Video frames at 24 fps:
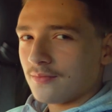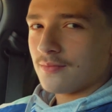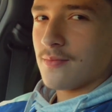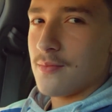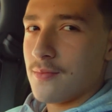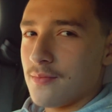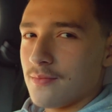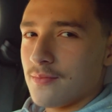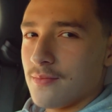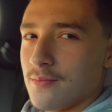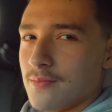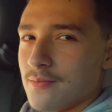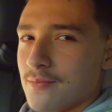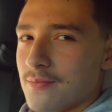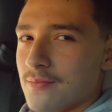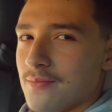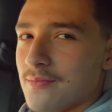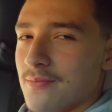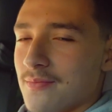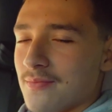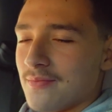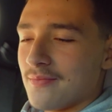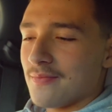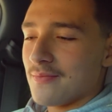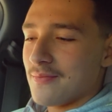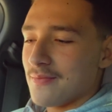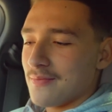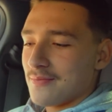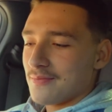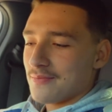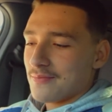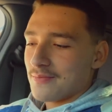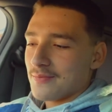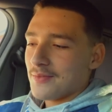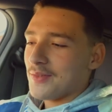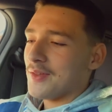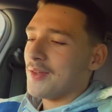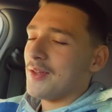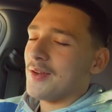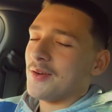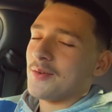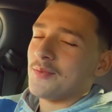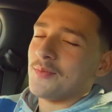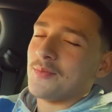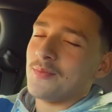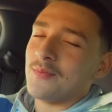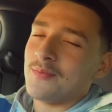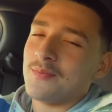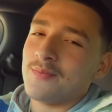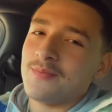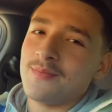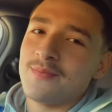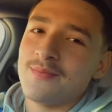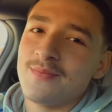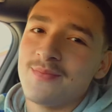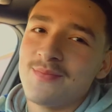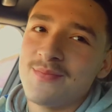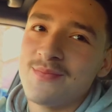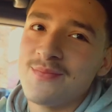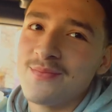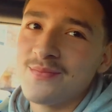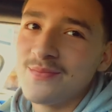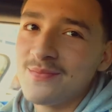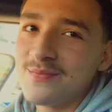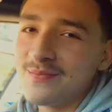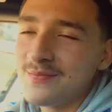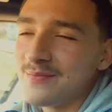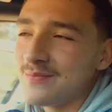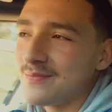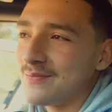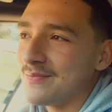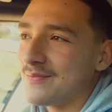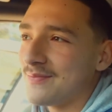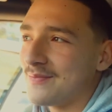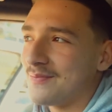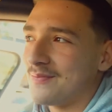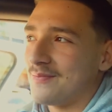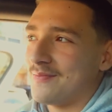Say bye to the vlog. Just say bye.